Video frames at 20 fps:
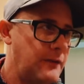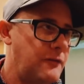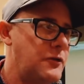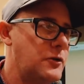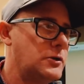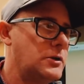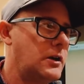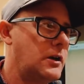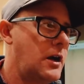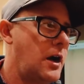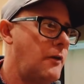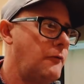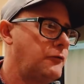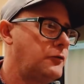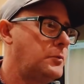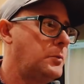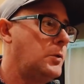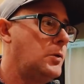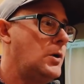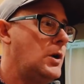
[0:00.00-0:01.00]
it feels
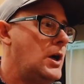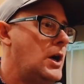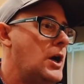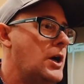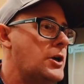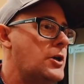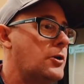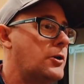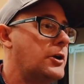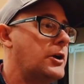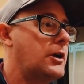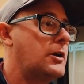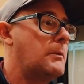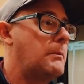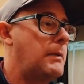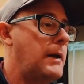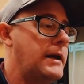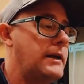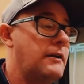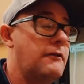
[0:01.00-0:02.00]
uncomfortable, you're gonna
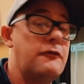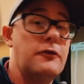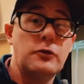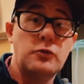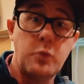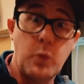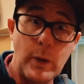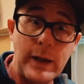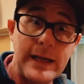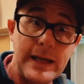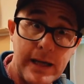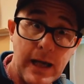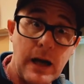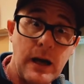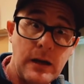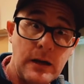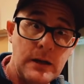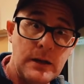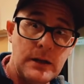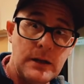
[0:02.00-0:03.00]
complain it feels
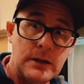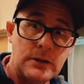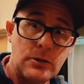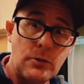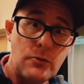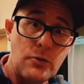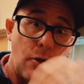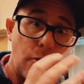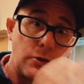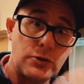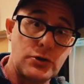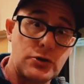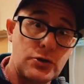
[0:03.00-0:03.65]
weaker, so not as